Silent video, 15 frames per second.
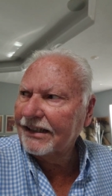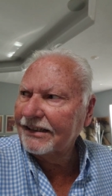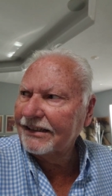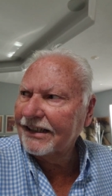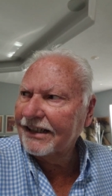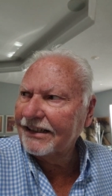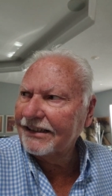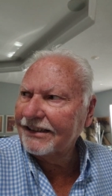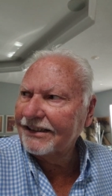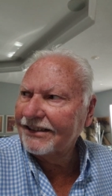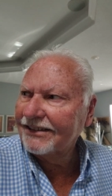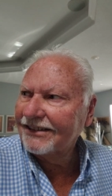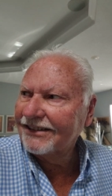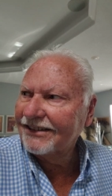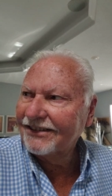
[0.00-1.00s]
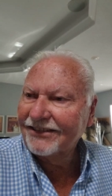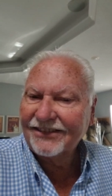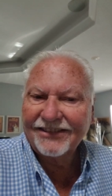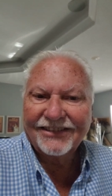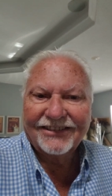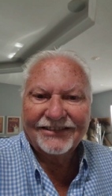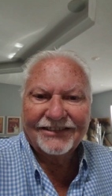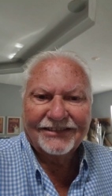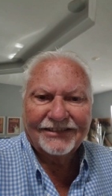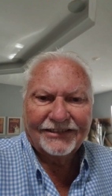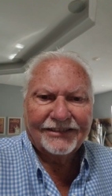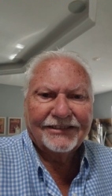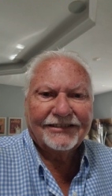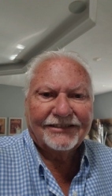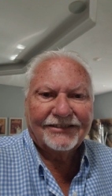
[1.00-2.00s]
Yeah,
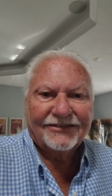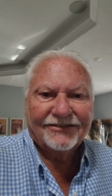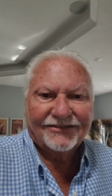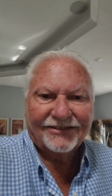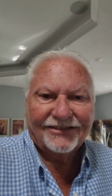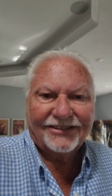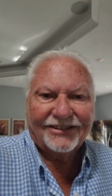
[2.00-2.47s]
the I girl.